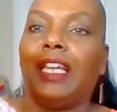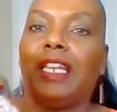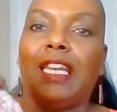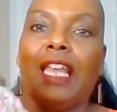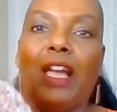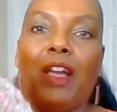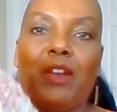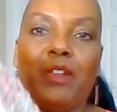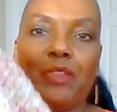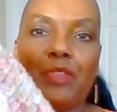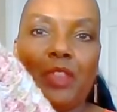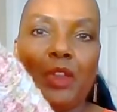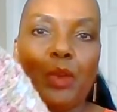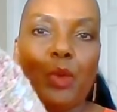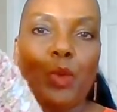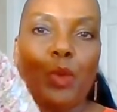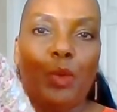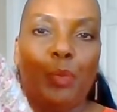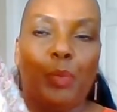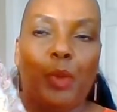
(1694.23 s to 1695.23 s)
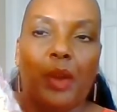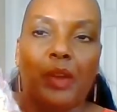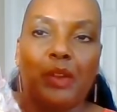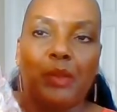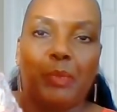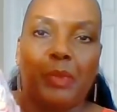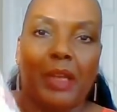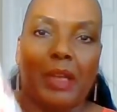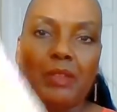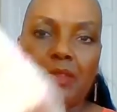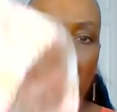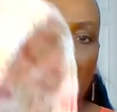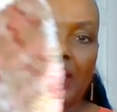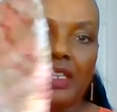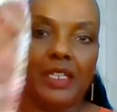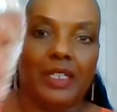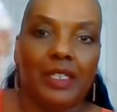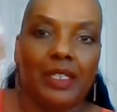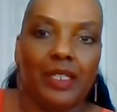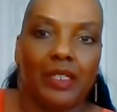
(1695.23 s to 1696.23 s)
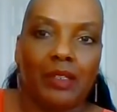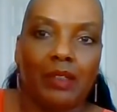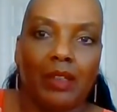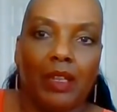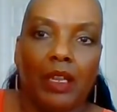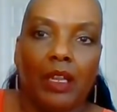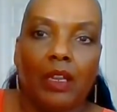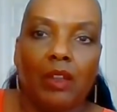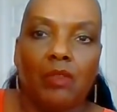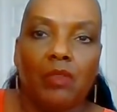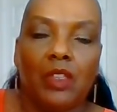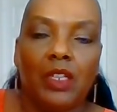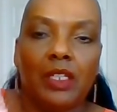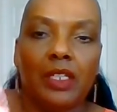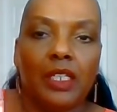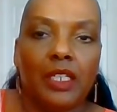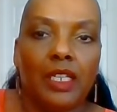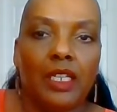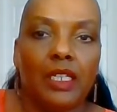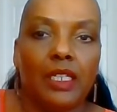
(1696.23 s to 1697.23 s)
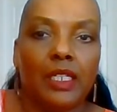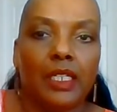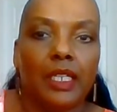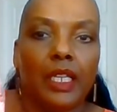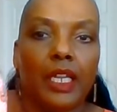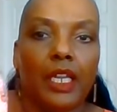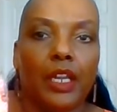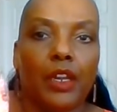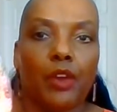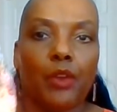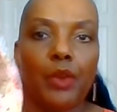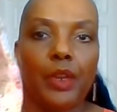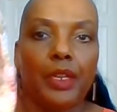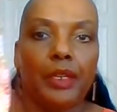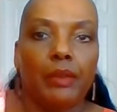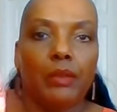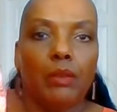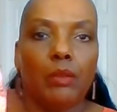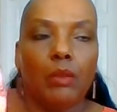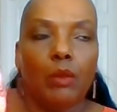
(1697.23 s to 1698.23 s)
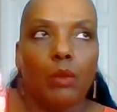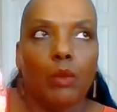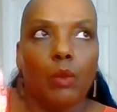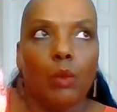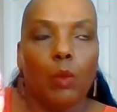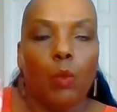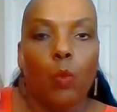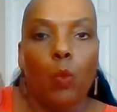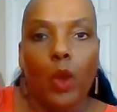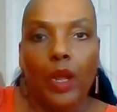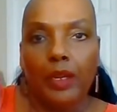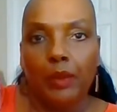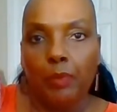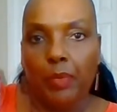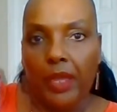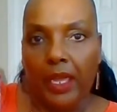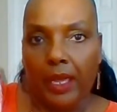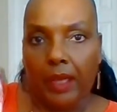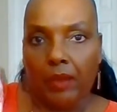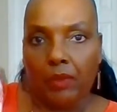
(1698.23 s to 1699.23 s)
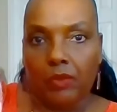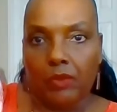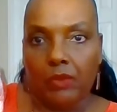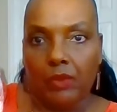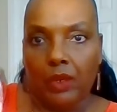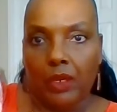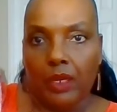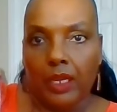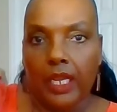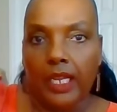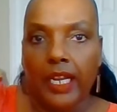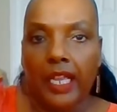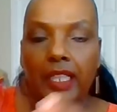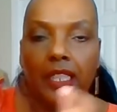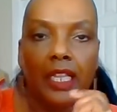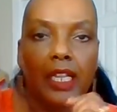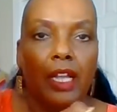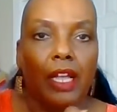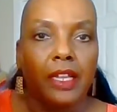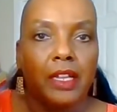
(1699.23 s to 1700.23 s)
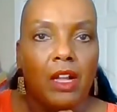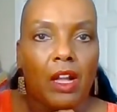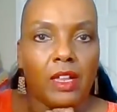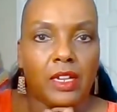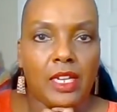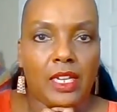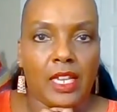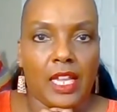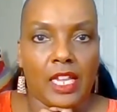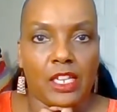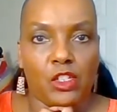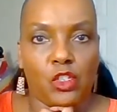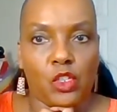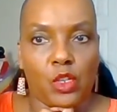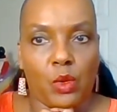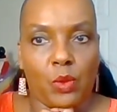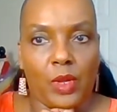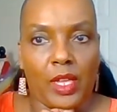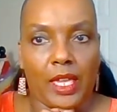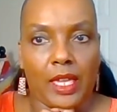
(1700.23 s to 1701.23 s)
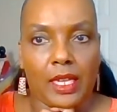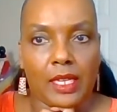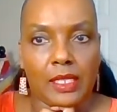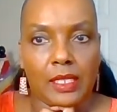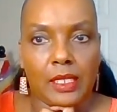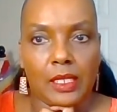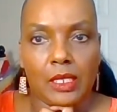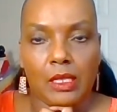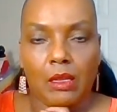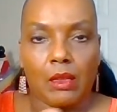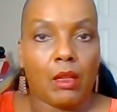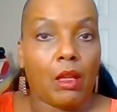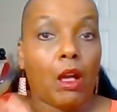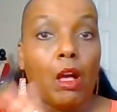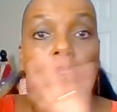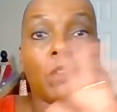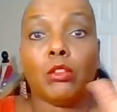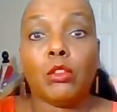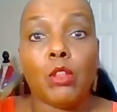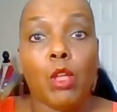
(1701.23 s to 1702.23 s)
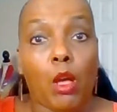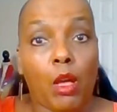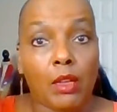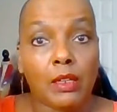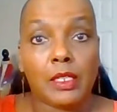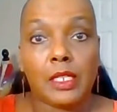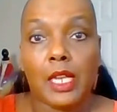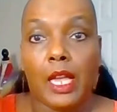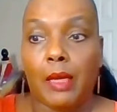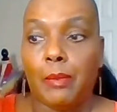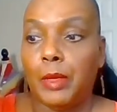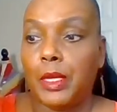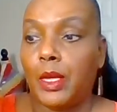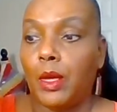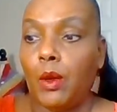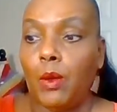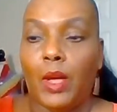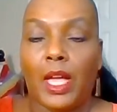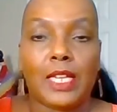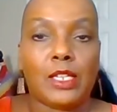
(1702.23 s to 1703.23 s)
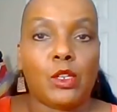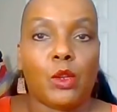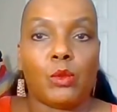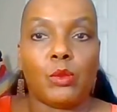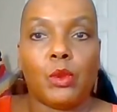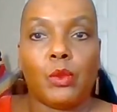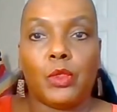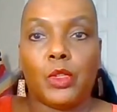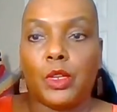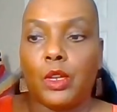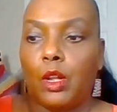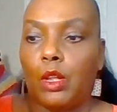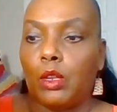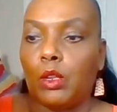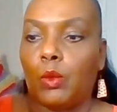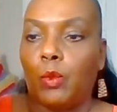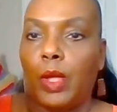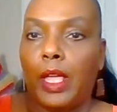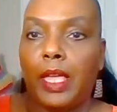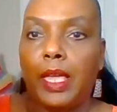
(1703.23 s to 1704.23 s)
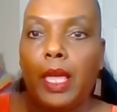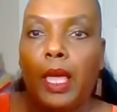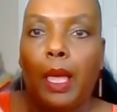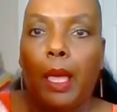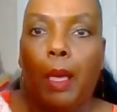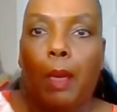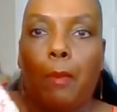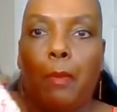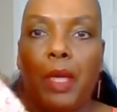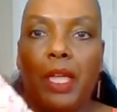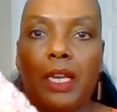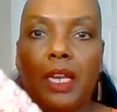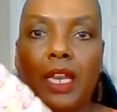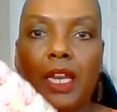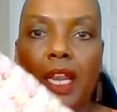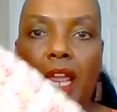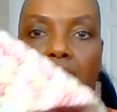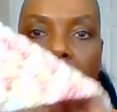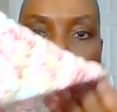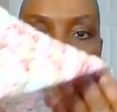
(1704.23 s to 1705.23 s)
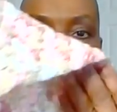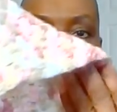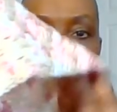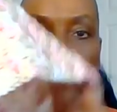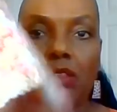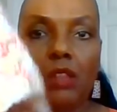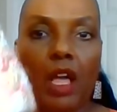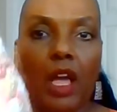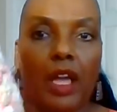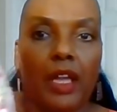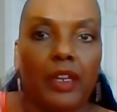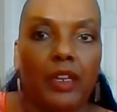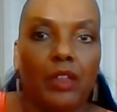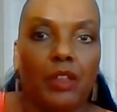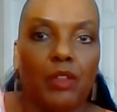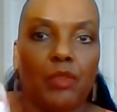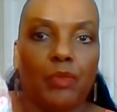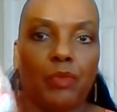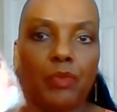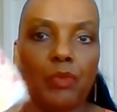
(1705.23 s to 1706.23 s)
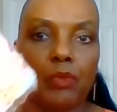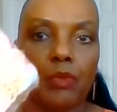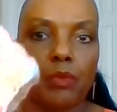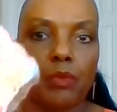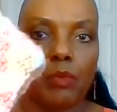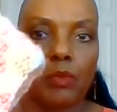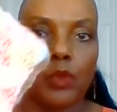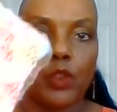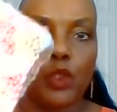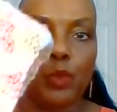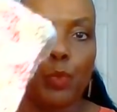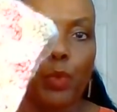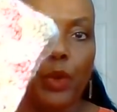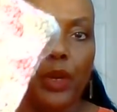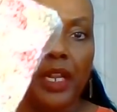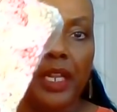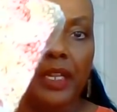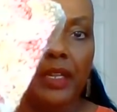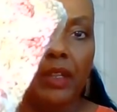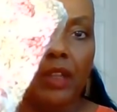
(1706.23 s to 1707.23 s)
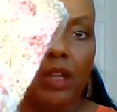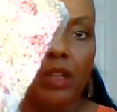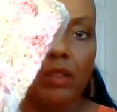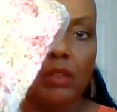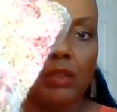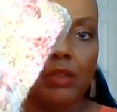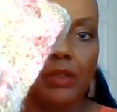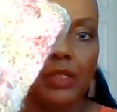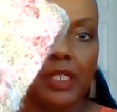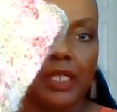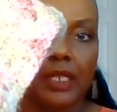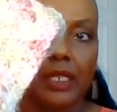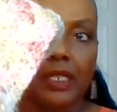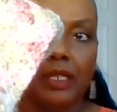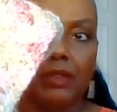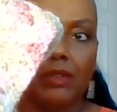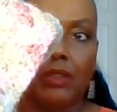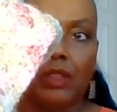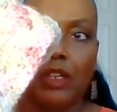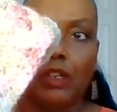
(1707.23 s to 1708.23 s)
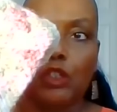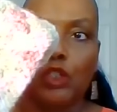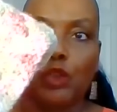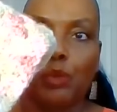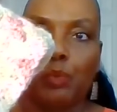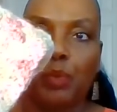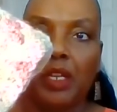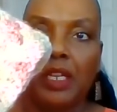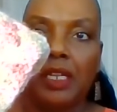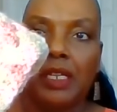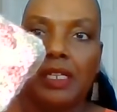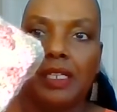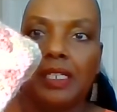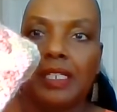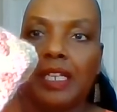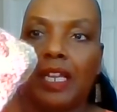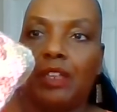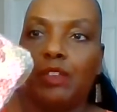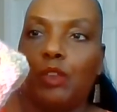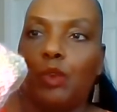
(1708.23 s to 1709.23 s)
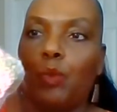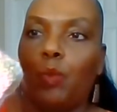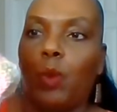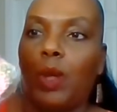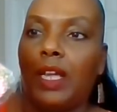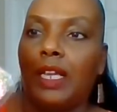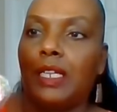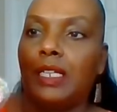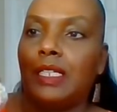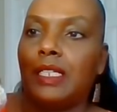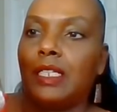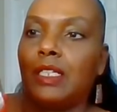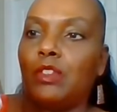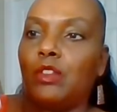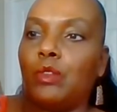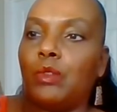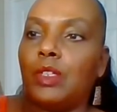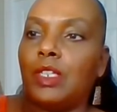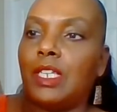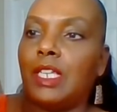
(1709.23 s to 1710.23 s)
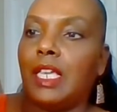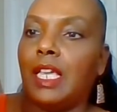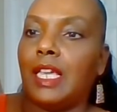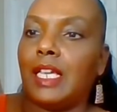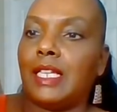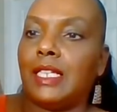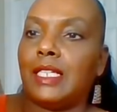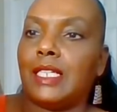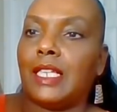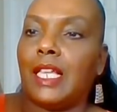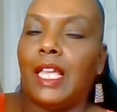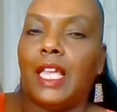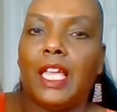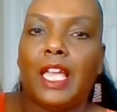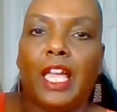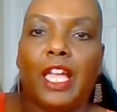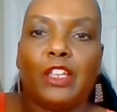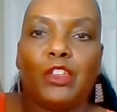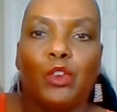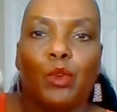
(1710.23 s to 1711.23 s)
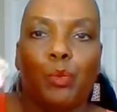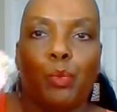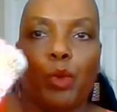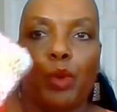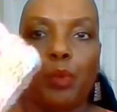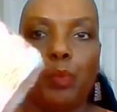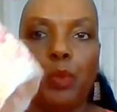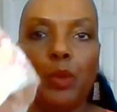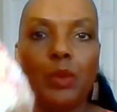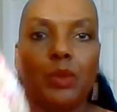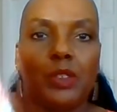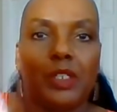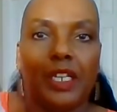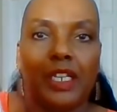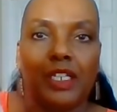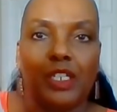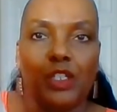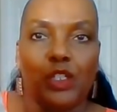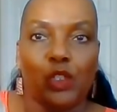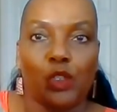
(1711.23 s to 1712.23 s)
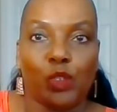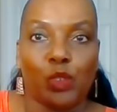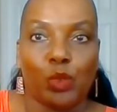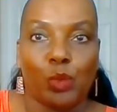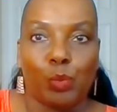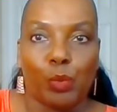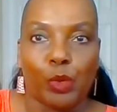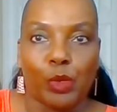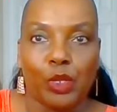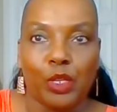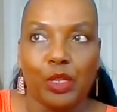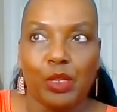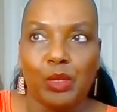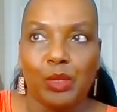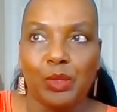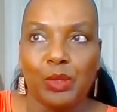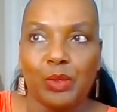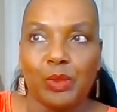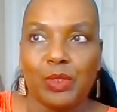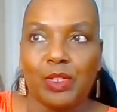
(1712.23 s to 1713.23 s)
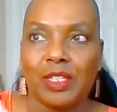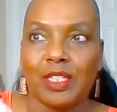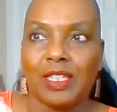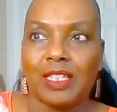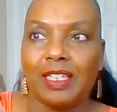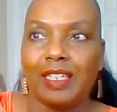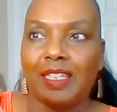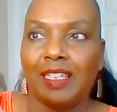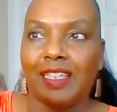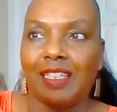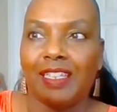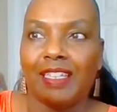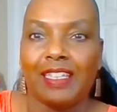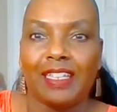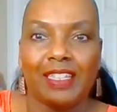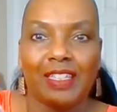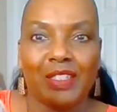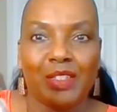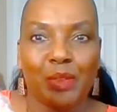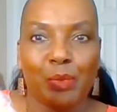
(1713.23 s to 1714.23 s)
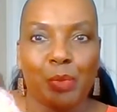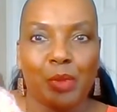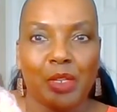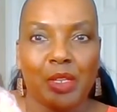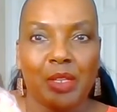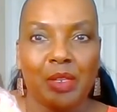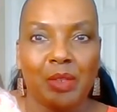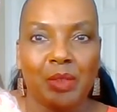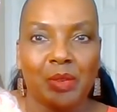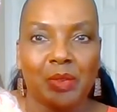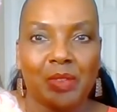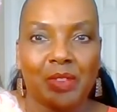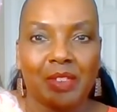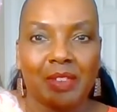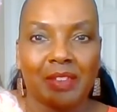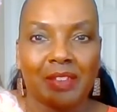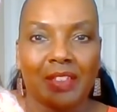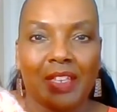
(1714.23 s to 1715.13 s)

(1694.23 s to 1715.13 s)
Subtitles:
Now, the cool part about this is Karen 1 pound. And I think I got it at Joann's a long time ago. I don't know the colorway, but it has a lot of spring colors in it. There's your pinks and your whites and your tans and your purples, and it's super cute. Super cute.